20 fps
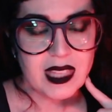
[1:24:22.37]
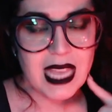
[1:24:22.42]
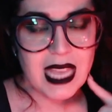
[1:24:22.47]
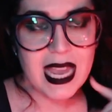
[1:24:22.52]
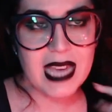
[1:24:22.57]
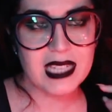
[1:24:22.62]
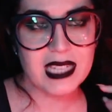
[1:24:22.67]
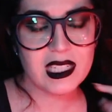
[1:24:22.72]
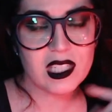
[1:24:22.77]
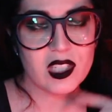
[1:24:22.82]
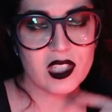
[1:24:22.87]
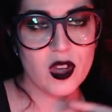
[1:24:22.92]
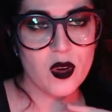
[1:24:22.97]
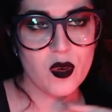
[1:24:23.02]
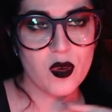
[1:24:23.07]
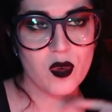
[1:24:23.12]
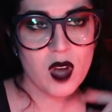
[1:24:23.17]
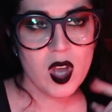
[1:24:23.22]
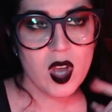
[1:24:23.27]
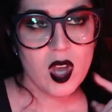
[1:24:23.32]
And
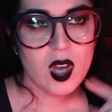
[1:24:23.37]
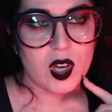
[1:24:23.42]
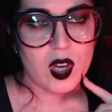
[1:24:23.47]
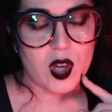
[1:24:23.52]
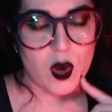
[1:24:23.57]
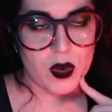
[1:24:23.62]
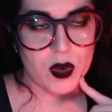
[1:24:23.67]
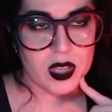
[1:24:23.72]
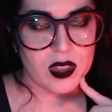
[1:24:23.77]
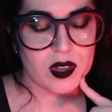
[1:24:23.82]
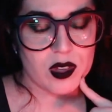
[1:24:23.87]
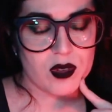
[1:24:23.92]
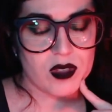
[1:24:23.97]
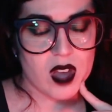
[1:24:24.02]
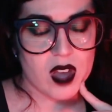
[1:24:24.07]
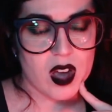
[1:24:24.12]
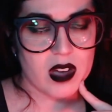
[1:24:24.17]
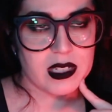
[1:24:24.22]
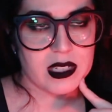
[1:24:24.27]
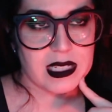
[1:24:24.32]
so going through the
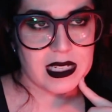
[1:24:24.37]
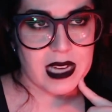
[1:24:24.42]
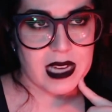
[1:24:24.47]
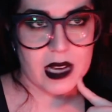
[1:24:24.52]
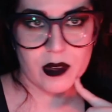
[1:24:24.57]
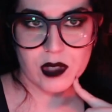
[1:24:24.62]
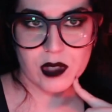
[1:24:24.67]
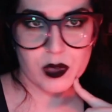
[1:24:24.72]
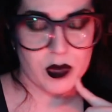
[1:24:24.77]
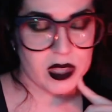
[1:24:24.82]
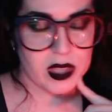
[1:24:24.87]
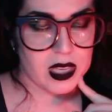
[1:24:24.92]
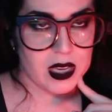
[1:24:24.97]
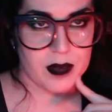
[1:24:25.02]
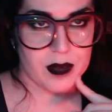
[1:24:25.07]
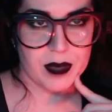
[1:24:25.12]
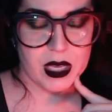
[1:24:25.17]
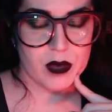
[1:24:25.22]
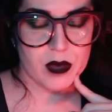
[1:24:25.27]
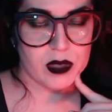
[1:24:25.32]
haunted house with
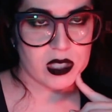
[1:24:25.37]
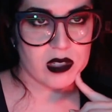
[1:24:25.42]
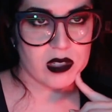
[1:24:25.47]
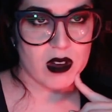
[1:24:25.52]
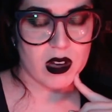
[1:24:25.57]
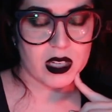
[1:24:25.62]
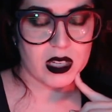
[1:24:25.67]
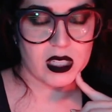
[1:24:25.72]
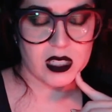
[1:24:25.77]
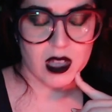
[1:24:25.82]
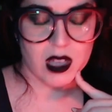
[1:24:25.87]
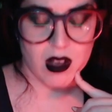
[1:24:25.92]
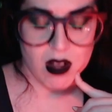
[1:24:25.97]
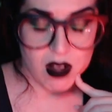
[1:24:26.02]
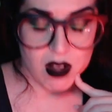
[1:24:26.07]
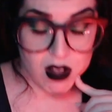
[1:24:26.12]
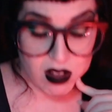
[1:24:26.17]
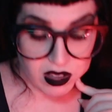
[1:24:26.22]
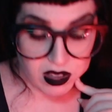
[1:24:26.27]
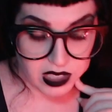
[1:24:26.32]
him, he was talking to
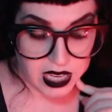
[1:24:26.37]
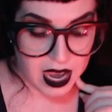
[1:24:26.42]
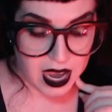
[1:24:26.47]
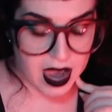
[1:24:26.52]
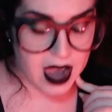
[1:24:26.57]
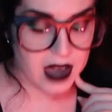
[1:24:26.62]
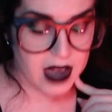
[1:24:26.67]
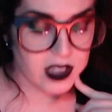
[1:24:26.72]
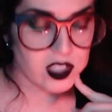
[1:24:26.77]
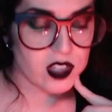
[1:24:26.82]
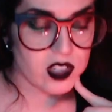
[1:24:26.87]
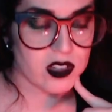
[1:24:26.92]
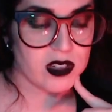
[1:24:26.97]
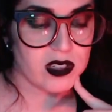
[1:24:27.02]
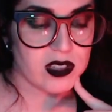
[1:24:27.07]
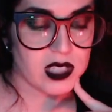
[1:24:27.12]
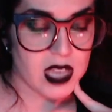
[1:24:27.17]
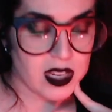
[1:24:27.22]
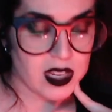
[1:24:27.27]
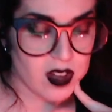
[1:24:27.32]
all the
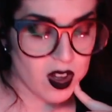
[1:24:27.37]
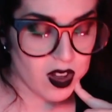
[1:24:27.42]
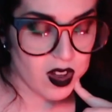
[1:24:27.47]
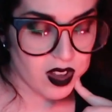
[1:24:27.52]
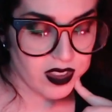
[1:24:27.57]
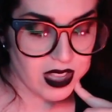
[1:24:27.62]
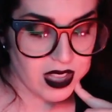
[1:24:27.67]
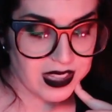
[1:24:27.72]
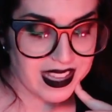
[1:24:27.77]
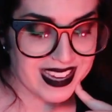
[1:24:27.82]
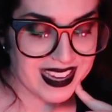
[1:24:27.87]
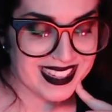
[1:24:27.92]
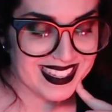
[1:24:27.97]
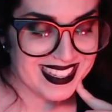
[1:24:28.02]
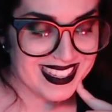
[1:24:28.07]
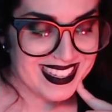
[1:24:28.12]
actors and all the like.